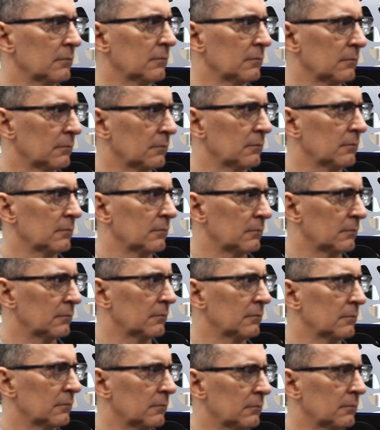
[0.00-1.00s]

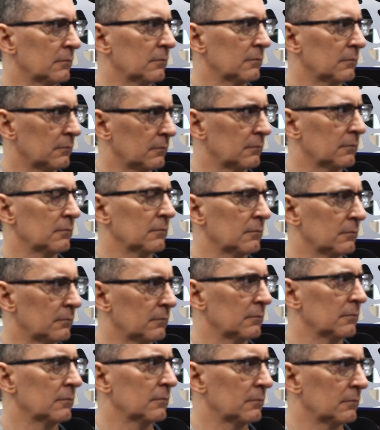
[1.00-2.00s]

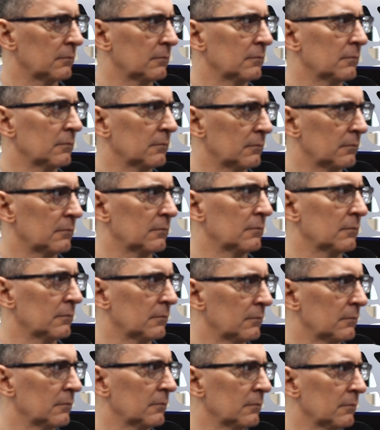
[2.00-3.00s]

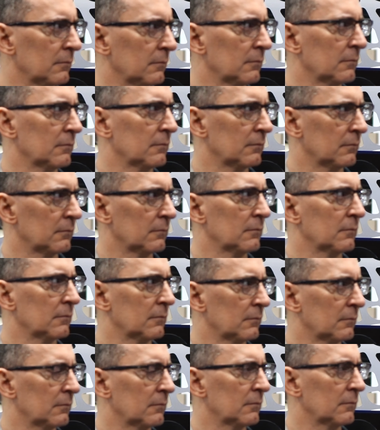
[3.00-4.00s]

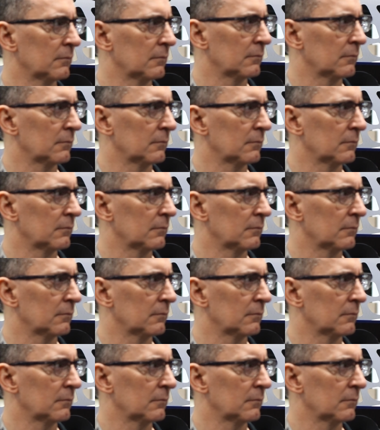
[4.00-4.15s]
The person shown says nothing.